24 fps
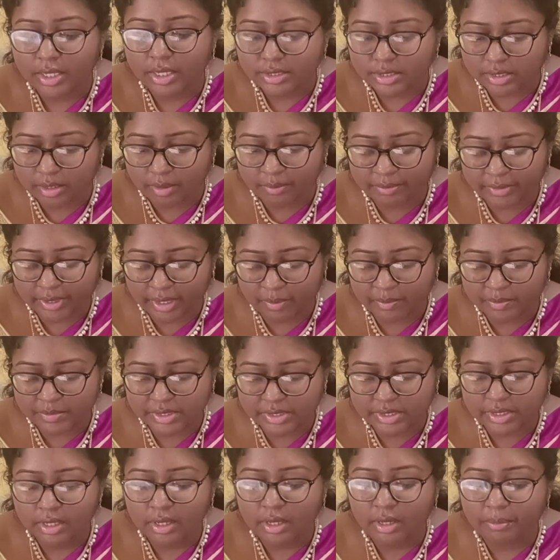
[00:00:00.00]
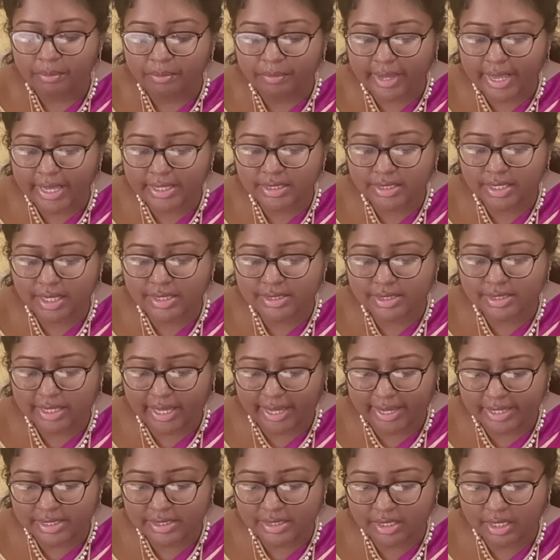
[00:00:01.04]
Symptoms: measles
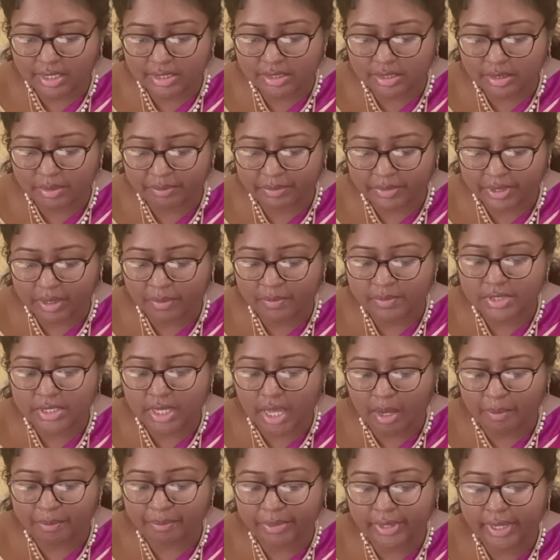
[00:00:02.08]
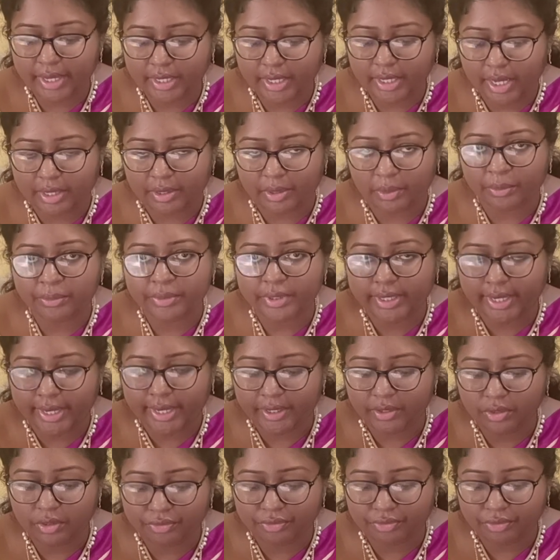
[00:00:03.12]
signs and symptoms appear around 10
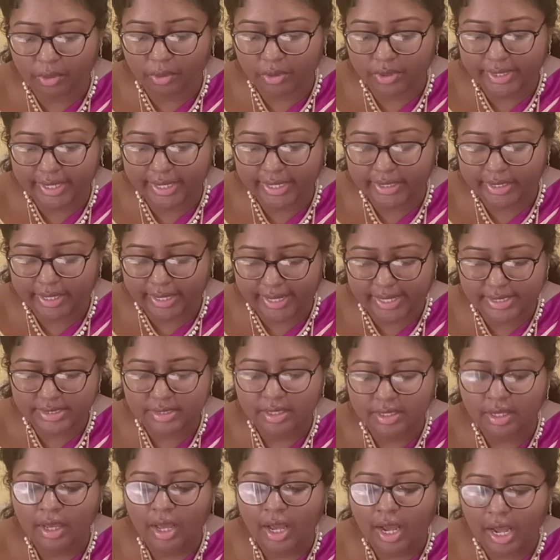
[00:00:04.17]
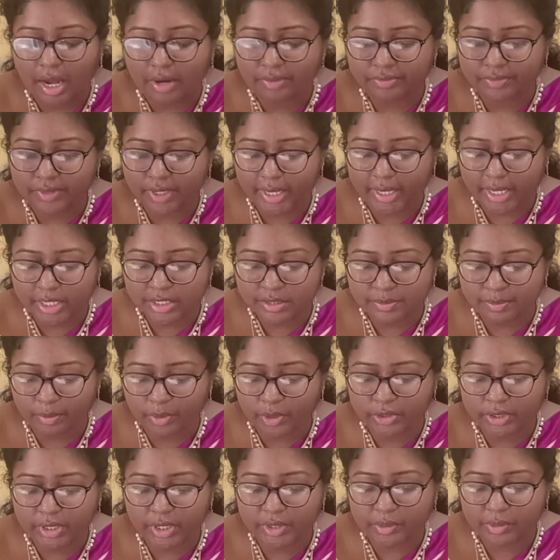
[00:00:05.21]
to 14 days after
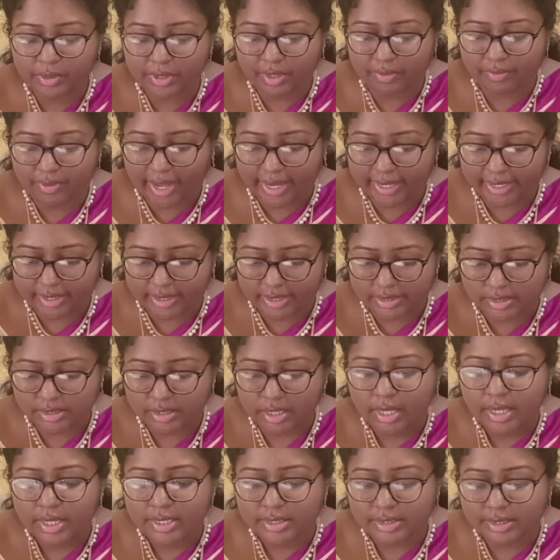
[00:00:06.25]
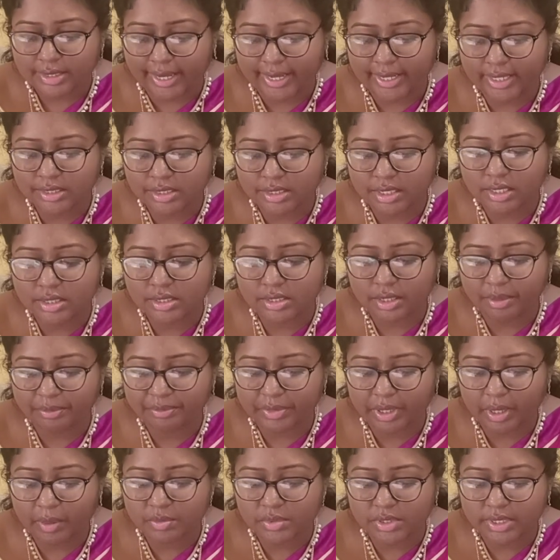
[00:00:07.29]
exposure to the virus. Signs and
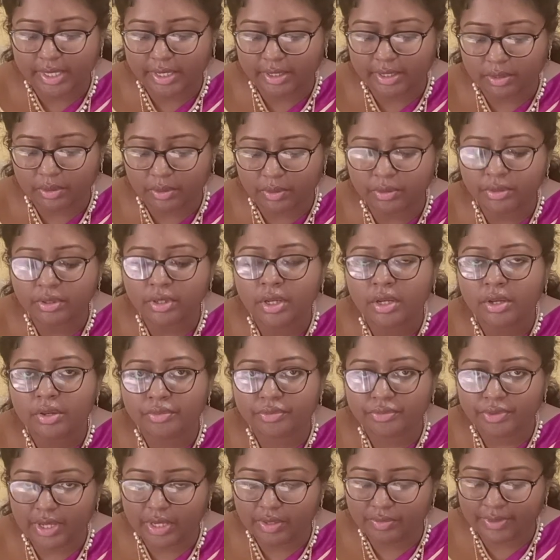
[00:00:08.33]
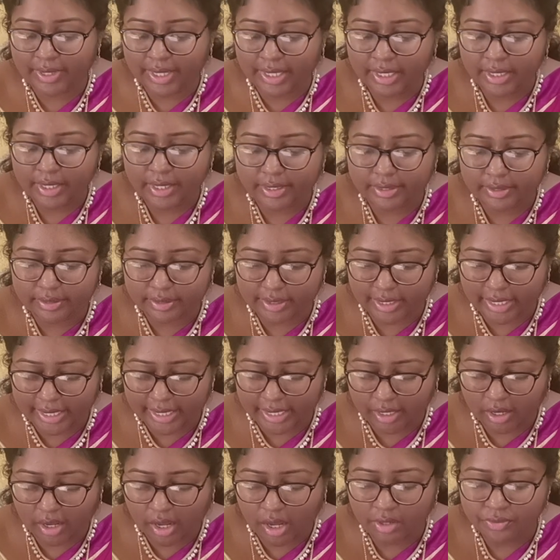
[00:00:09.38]
symptoms include fever, dry
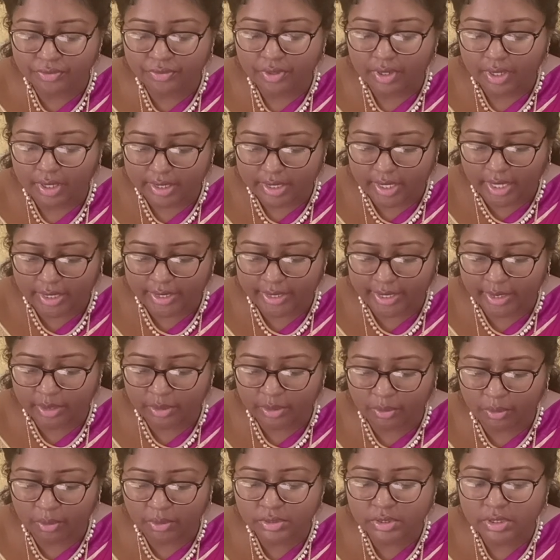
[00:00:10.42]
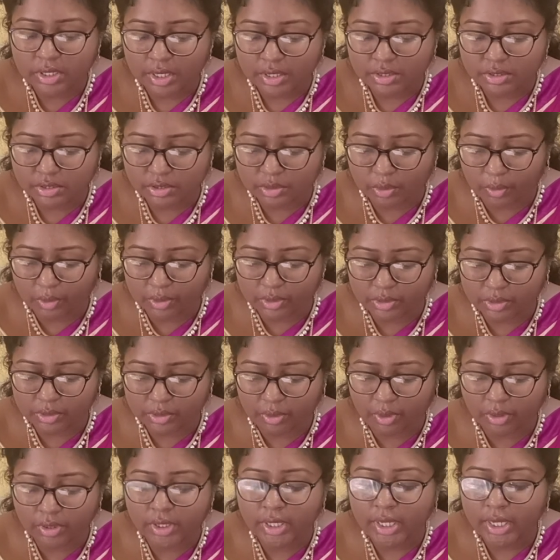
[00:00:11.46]
cough, runny nose, sore
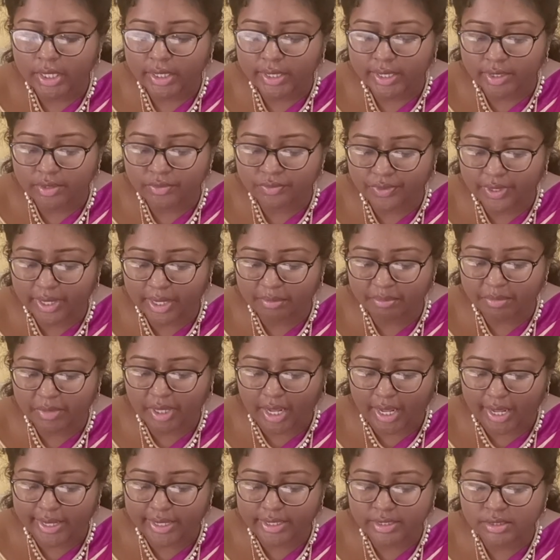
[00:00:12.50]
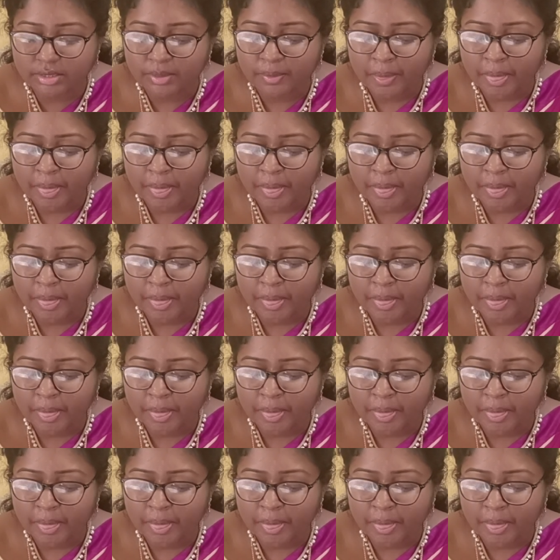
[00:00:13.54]
throat, inflamed eyes,